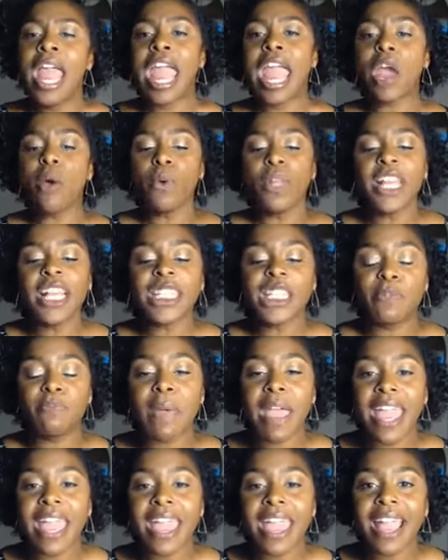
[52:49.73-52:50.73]
It will
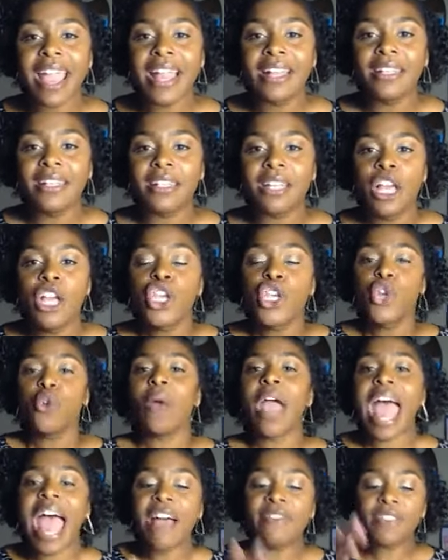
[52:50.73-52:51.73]
expand. You
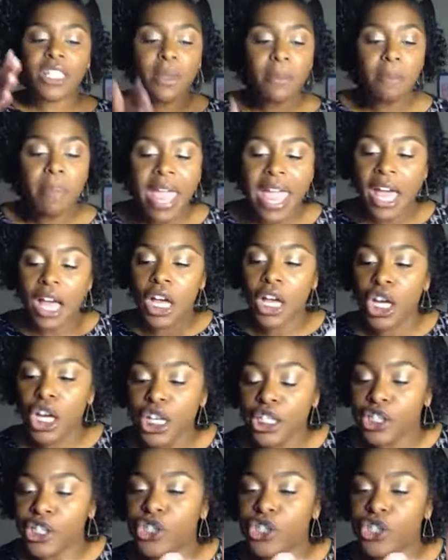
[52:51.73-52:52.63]
have to be a good